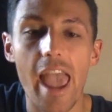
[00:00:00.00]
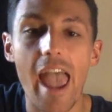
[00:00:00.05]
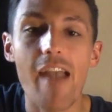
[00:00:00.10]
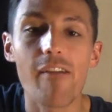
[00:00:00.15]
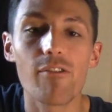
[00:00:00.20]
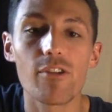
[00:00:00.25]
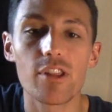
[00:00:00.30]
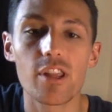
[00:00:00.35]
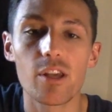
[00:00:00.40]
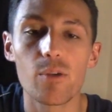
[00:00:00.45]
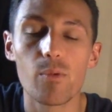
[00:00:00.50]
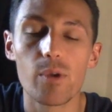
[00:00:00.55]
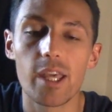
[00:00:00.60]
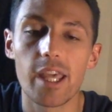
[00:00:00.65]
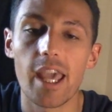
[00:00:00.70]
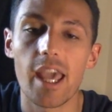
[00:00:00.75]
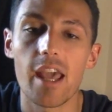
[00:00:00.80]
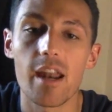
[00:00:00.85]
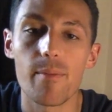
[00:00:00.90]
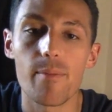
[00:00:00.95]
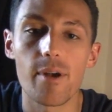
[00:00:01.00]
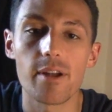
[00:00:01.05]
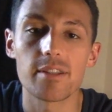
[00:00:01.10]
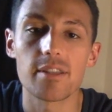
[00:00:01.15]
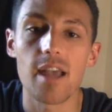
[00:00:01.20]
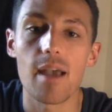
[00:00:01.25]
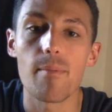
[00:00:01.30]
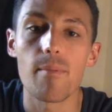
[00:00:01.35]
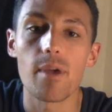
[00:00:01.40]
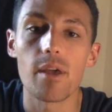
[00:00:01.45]
everything we can about
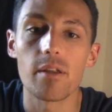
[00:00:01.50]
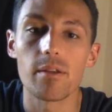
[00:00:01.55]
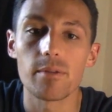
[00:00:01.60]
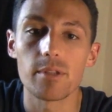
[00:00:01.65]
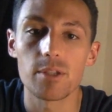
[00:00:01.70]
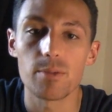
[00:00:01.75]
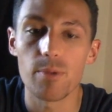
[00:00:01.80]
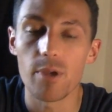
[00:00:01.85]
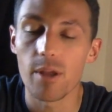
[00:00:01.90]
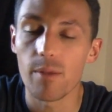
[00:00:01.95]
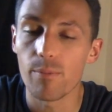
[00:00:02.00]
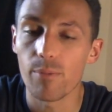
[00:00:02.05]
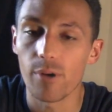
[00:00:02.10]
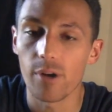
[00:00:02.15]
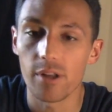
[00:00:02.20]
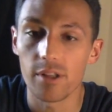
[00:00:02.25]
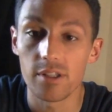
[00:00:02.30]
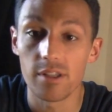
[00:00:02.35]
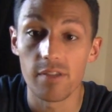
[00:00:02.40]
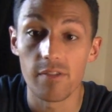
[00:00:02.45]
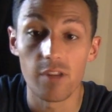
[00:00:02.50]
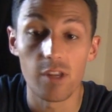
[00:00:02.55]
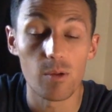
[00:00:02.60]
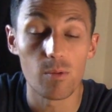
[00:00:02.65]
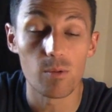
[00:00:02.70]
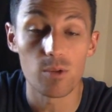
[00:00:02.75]
time management and productivity,